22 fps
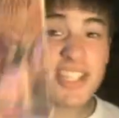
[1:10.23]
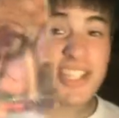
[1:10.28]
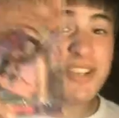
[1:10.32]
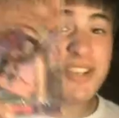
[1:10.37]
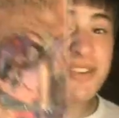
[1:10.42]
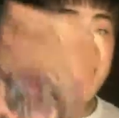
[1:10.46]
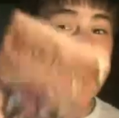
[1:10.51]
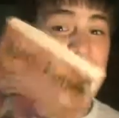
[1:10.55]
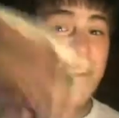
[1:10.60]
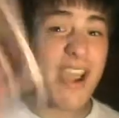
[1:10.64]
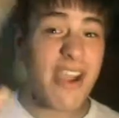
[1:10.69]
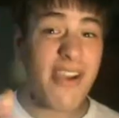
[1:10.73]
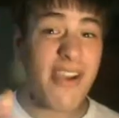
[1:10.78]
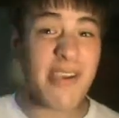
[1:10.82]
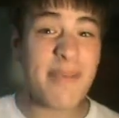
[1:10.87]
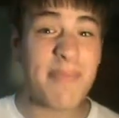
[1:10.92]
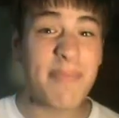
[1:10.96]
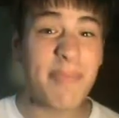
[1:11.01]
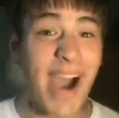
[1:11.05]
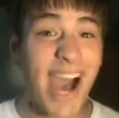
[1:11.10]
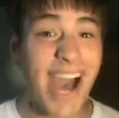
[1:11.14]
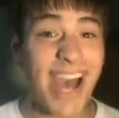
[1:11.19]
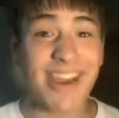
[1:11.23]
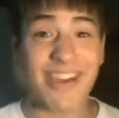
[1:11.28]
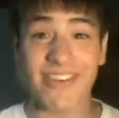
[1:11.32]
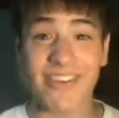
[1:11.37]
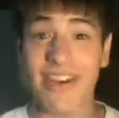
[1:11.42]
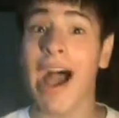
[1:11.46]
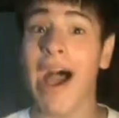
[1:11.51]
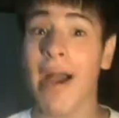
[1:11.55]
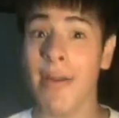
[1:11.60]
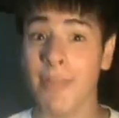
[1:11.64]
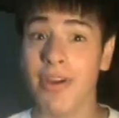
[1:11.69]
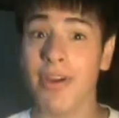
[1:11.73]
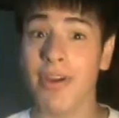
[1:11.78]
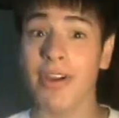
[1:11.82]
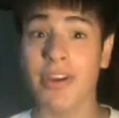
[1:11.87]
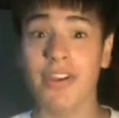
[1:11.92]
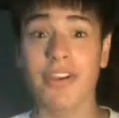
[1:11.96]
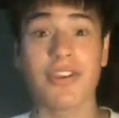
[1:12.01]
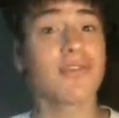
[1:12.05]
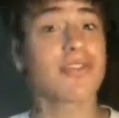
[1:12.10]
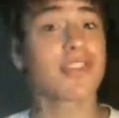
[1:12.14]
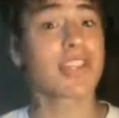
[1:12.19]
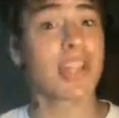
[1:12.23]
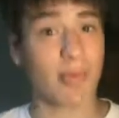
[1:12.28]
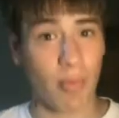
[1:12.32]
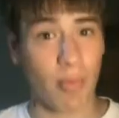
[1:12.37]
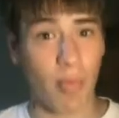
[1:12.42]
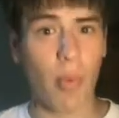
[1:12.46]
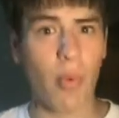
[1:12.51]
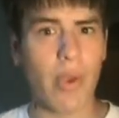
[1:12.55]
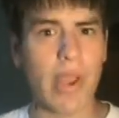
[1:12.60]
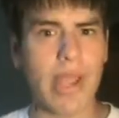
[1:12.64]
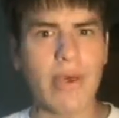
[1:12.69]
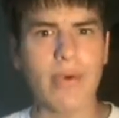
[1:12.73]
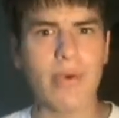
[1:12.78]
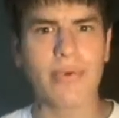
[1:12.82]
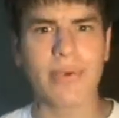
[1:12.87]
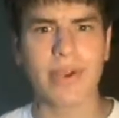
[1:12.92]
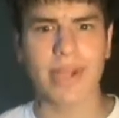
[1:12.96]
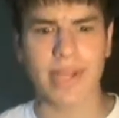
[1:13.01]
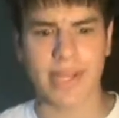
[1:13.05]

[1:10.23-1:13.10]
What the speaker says: Screw Harry Potter, I'm gonna do some real